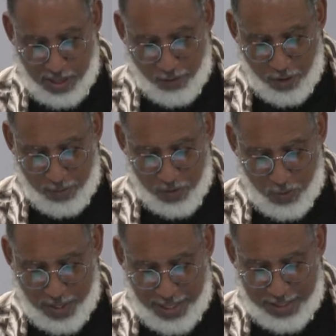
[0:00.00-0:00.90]
In Romans
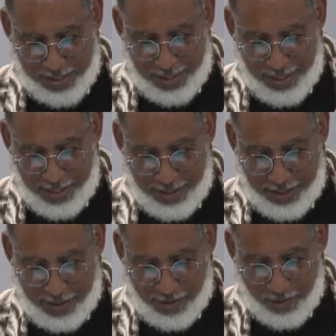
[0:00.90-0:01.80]
1:18,
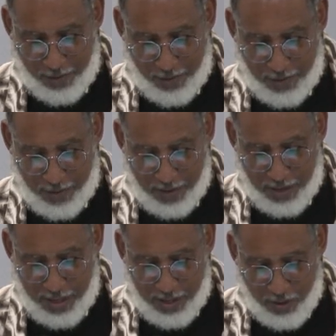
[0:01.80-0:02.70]

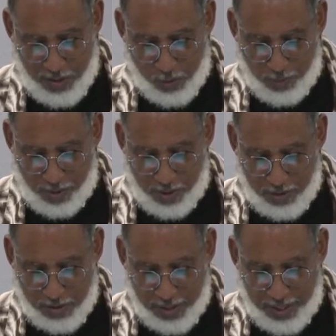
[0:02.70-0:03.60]
notice what
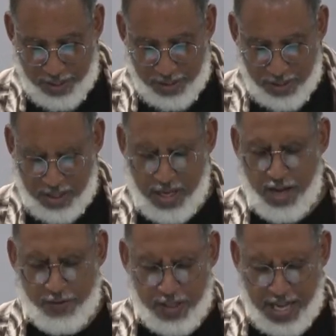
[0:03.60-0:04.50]
Paul says.
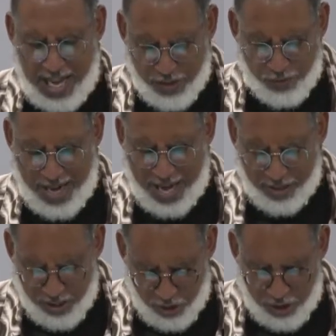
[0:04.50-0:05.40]
For God's wrath,
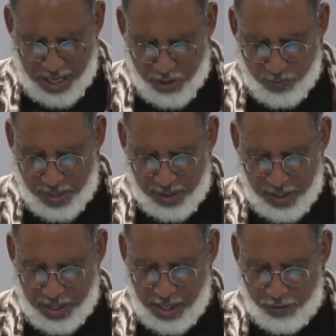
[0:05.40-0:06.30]
his judgment
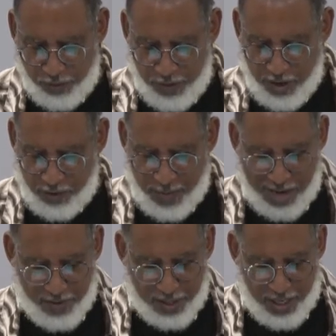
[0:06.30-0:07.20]
is revealed from
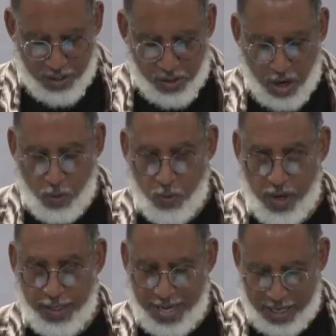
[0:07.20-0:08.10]
heaven against
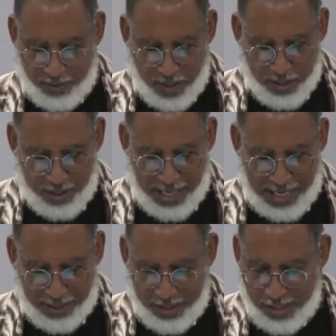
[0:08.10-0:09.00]
what kind of
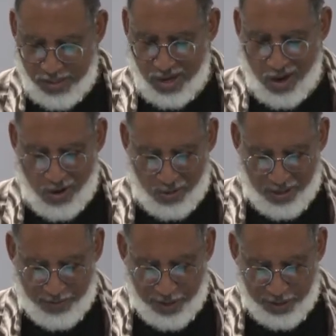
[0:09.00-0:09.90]
ungodliness?
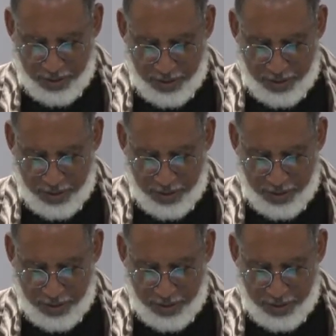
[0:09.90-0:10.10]
All of it.